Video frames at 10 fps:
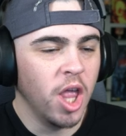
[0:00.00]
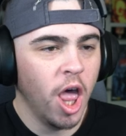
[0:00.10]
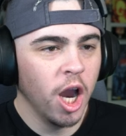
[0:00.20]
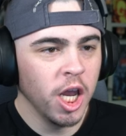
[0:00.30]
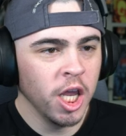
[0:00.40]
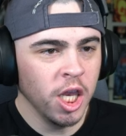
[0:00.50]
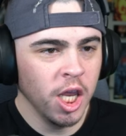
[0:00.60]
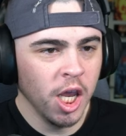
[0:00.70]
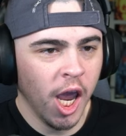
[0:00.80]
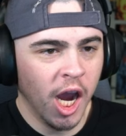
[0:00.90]
Eren
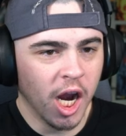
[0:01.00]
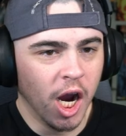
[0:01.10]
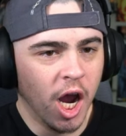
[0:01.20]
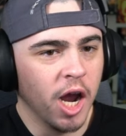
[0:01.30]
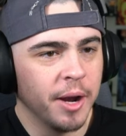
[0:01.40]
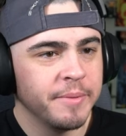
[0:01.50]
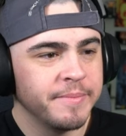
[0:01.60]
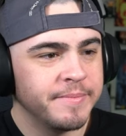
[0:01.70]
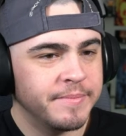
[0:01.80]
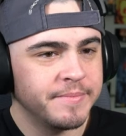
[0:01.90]
Jaeger.
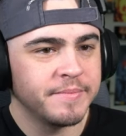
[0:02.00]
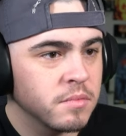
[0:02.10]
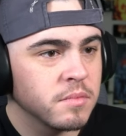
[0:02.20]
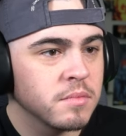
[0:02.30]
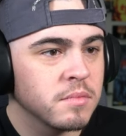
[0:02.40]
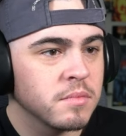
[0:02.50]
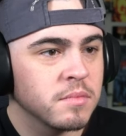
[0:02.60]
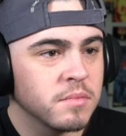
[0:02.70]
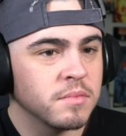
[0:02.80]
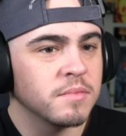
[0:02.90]

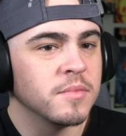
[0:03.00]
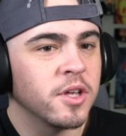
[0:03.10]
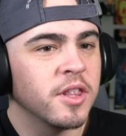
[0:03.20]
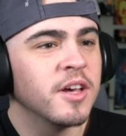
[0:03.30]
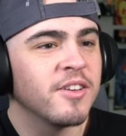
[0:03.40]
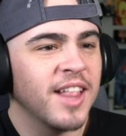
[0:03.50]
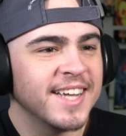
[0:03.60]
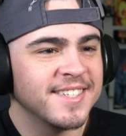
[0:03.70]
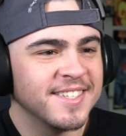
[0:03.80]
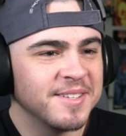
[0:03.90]
Mm, look at the
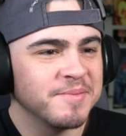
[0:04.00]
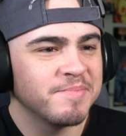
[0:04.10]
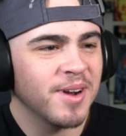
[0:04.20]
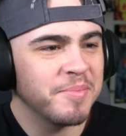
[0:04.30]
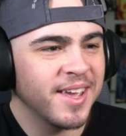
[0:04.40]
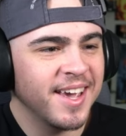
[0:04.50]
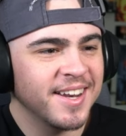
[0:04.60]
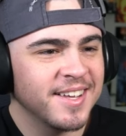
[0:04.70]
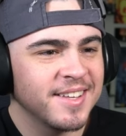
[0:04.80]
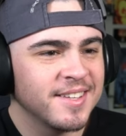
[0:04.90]
glassing
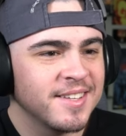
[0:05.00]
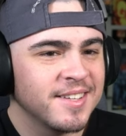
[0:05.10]
propaganda.